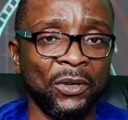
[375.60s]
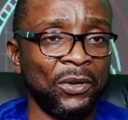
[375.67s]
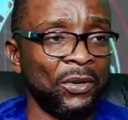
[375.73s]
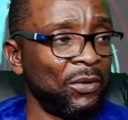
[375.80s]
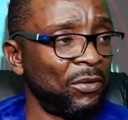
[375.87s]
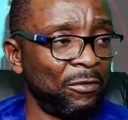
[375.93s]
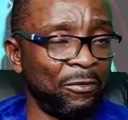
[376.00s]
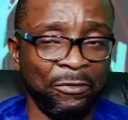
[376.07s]

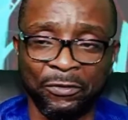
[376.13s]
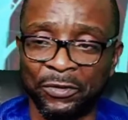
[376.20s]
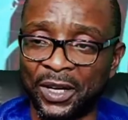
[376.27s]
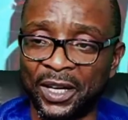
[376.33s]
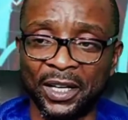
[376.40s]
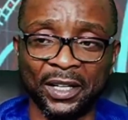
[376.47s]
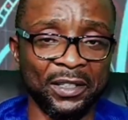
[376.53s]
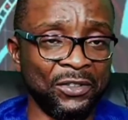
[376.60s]
faith,
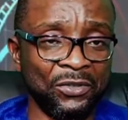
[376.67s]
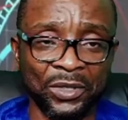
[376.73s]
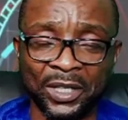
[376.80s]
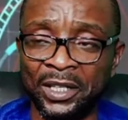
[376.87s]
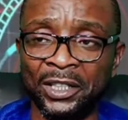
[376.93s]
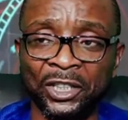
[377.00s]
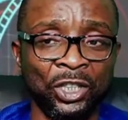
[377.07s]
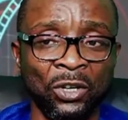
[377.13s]
religion,
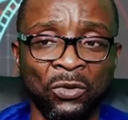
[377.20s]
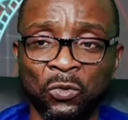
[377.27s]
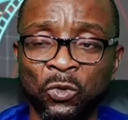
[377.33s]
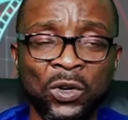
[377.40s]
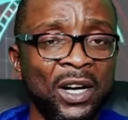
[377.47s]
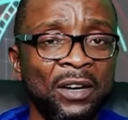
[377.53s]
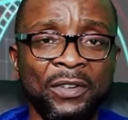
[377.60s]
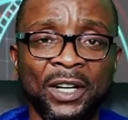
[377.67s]
whoever you
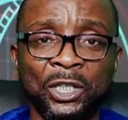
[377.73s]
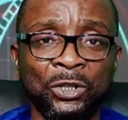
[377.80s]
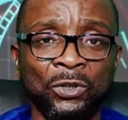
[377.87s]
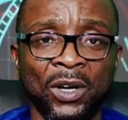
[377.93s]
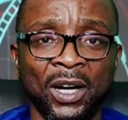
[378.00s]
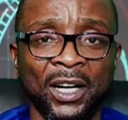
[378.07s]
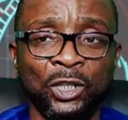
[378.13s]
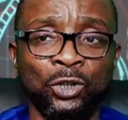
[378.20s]
are human.